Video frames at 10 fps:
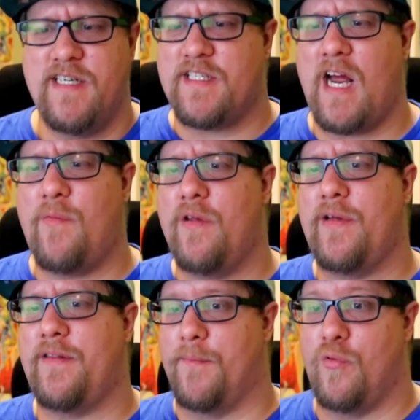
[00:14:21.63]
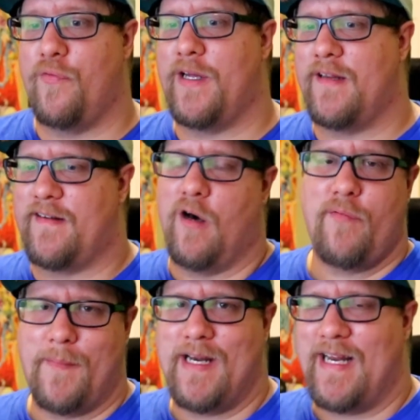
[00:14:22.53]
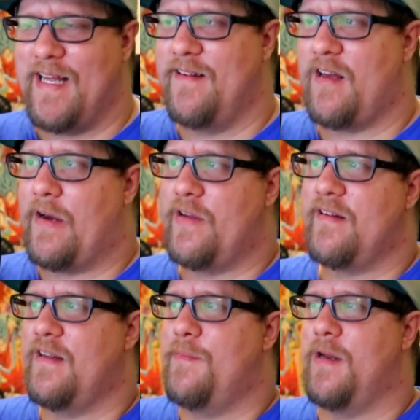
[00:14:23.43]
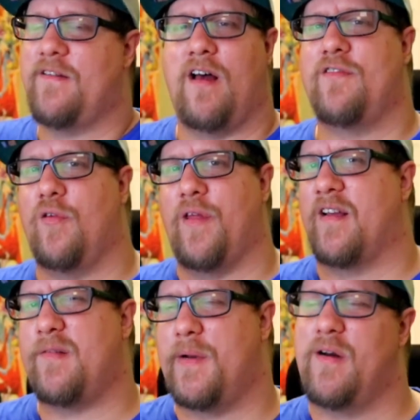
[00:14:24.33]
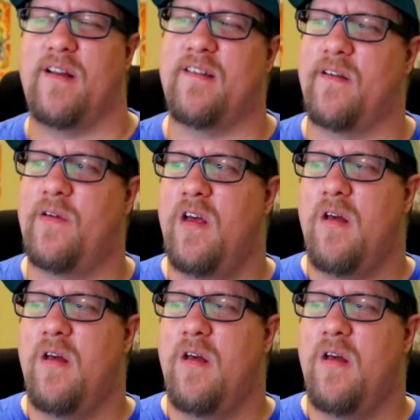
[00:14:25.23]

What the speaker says: It's not really the movie itself. I mean, it is obviously obviously, but it's also the experience of